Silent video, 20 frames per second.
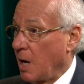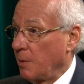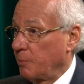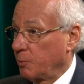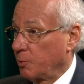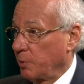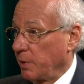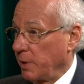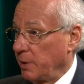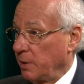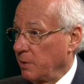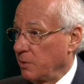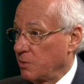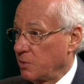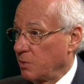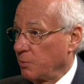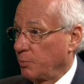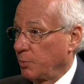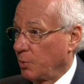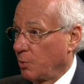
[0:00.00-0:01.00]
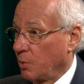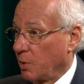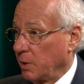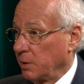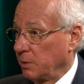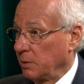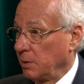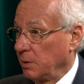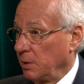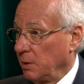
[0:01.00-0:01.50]
operating
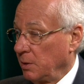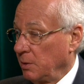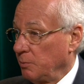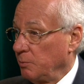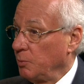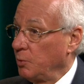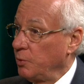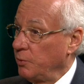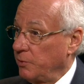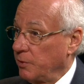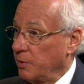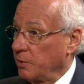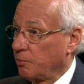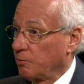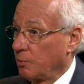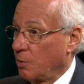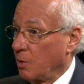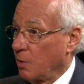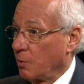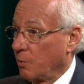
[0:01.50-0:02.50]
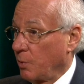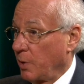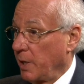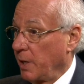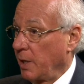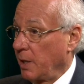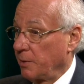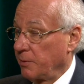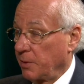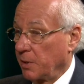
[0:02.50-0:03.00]
support move in the wrong
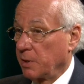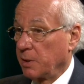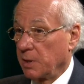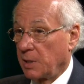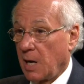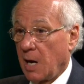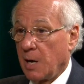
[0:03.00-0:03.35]
way, I think it